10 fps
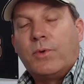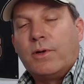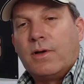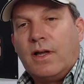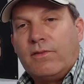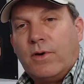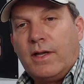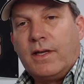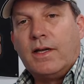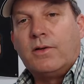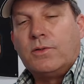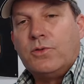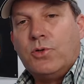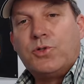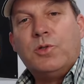We are live right now
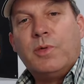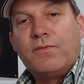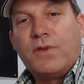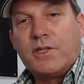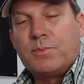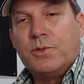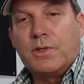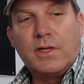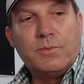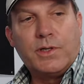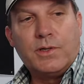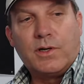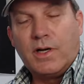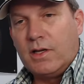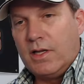on YouTube and Facebook, and we
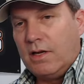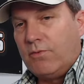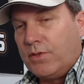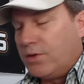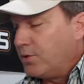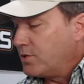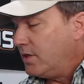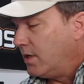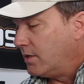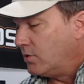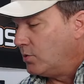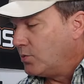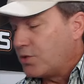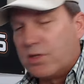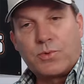are every Thursday at
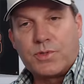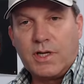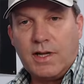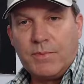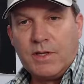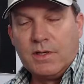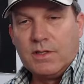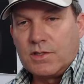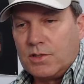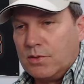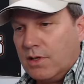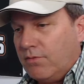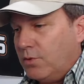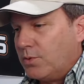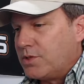noon Central Time. So
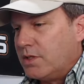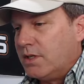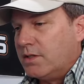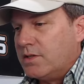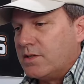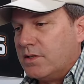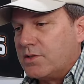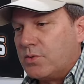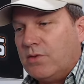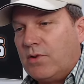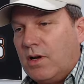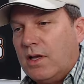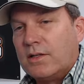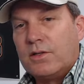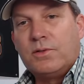if you are seeing this and it's 12
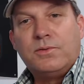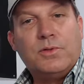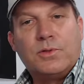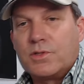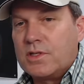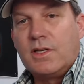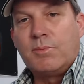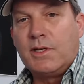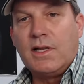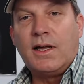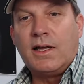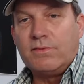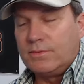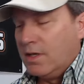o'clock noon, you're seeing me live.